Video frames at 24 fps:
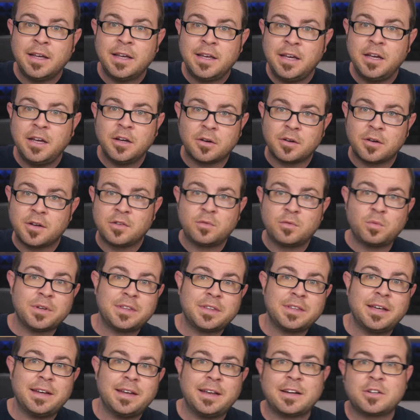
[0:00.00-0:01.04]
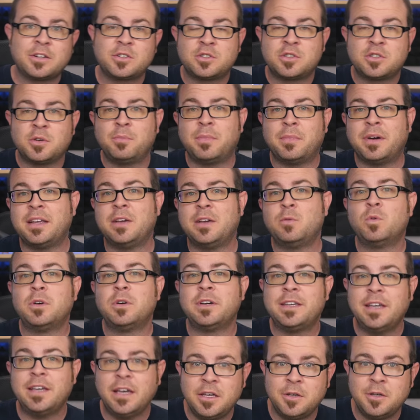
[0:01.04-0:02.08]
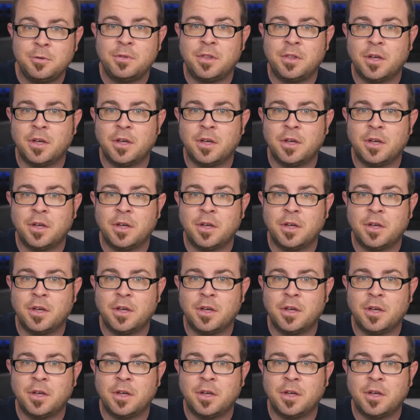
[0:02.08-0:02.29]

Here is what that extra money will get you